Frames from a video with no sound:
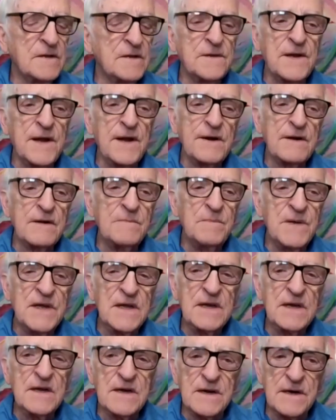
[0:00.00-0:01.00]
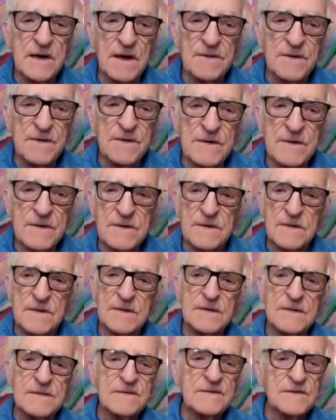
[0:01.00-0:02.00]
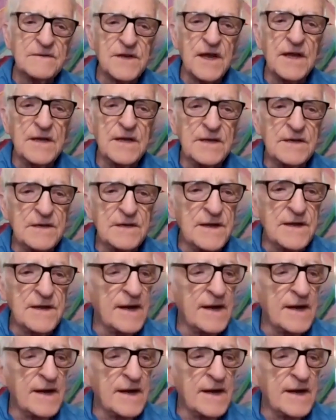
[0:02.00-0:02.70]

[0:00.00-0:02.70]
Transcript: Hildegard of Bingen, another saint